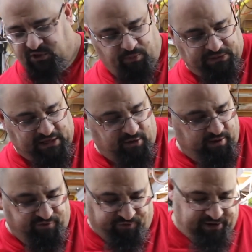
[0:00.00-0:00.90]
So we'll put that
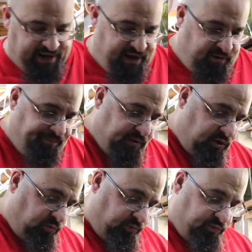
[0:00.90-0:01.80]
away for now.
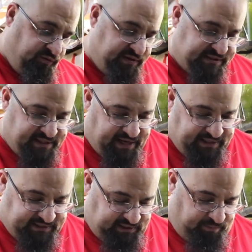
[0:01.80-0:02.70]
We'll move this
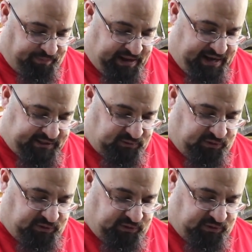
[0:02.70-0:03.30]
nice little box,